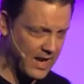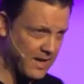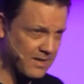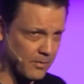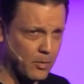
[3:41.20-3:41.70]

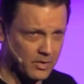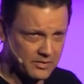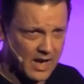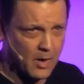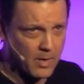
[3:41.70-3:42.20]
and of course
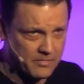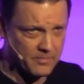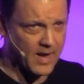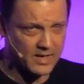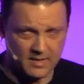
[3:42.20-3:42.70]
now we're
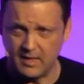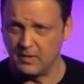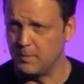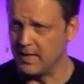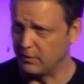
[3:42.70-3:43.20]
finding that
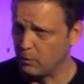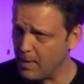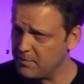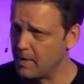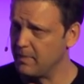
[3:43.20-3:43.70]
it's being
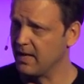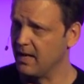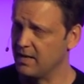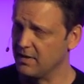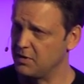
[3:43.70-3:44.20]
swept up
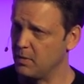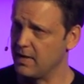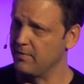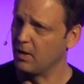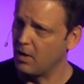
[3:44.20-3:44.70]
again into an
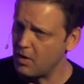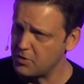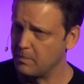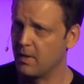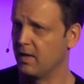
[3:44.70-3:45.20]
even
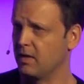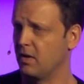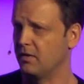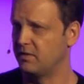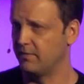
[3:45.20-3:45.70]
larger bucket
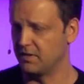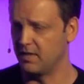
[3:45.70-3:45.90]
called civic